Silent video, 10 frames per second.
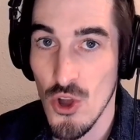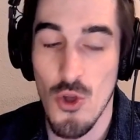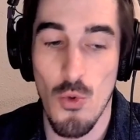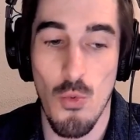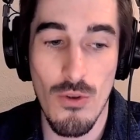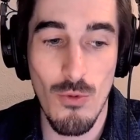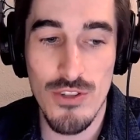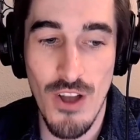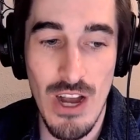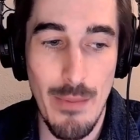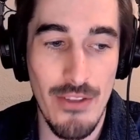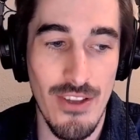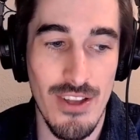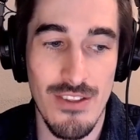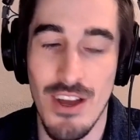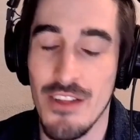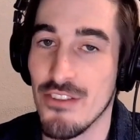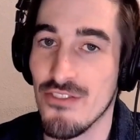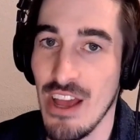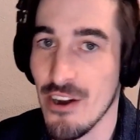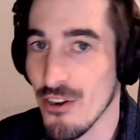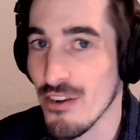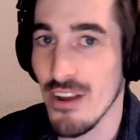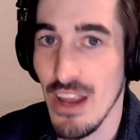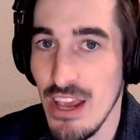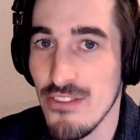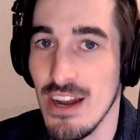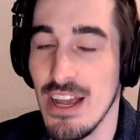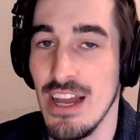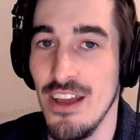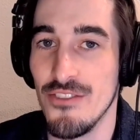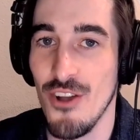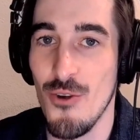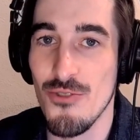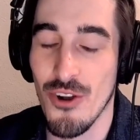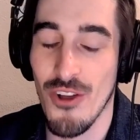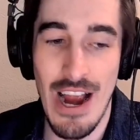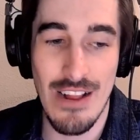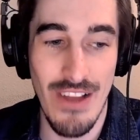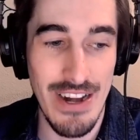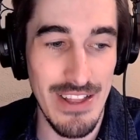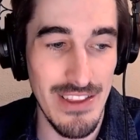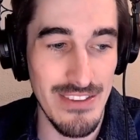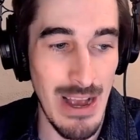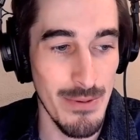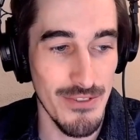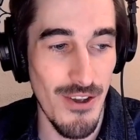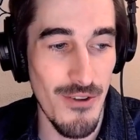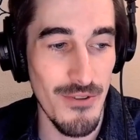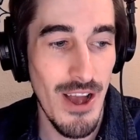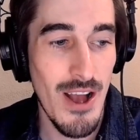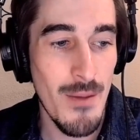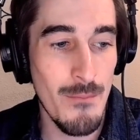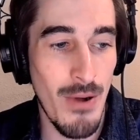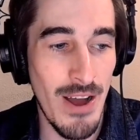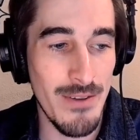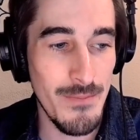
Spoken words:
We'll talk about the senator. He's going to get his own little highlight in this episode, but